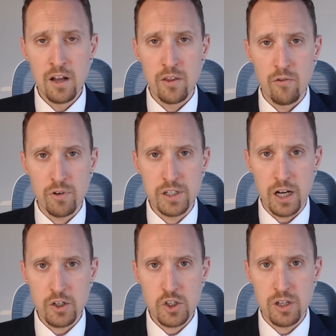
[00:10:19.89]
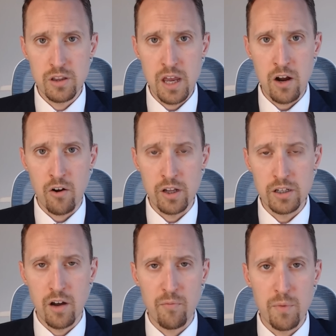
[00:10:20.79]
the reduction there in
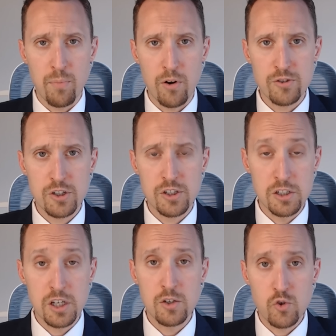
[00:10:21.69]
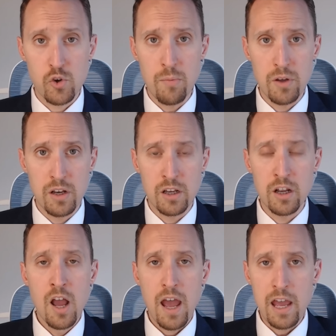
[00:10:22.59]
government purchases contributed
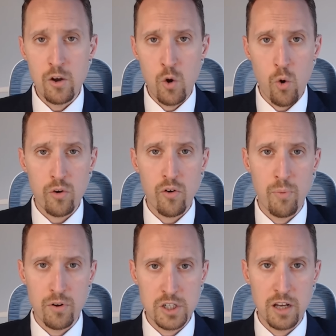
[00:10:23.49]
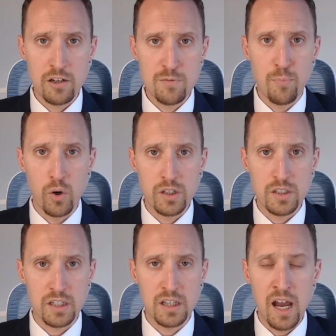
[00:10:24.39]
a 0.25 percentage point
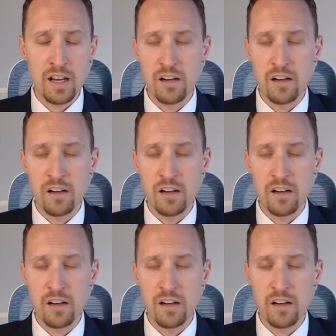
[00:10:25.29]
decline.